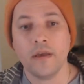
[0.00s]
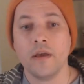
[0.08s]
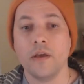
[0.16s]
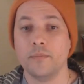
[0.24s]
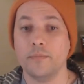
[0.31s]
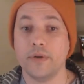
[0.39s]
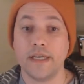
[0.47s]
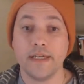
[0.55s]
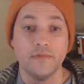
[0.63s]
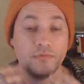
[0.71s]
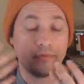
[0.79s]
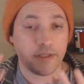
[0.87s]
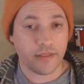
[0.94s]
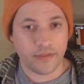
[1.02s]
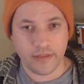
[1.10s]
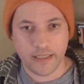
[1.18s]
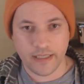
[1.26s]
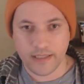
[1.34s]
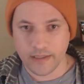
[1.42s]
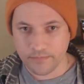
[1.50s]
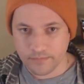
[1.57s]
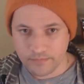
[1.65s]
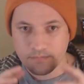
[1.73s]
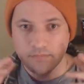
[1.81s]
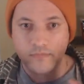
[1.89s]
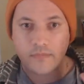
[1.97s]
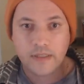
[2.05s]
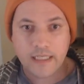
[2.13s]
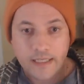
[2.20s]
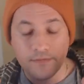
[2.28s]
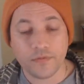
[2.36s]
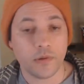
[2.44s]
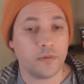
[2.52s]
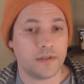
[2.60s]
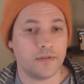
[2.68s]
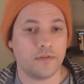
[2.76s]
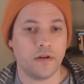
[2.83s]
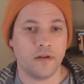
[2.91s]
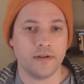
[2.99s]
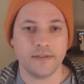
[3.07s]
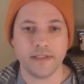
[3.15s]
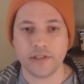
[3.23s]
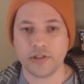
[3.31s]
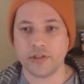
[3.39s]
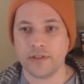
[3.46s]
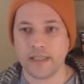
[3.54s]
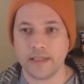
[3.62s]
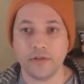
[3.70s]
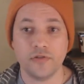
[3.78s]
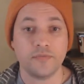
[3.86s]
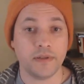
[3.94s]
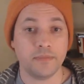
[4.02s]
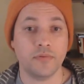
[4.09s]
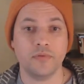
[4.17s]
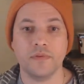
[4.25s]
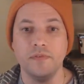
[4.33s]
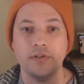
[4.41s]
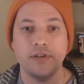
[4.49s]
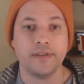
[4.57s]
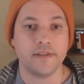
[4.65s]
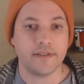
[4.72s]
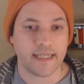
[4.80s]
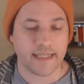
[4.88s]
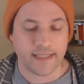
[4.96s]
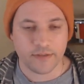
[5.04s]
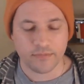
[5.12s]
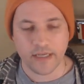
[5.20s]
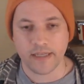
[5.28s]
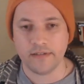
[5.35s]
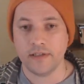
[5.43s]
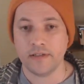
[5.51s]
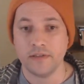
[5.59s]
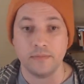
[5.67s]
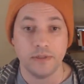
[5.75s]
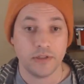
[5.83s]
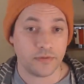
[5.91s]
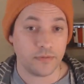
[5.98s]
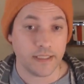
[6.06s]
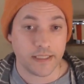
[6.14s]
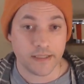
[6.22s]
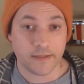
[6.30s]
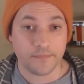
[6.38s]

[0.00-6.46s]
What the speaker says: But with the influence of colonization, that those people were viewed as sick and needing to be treated.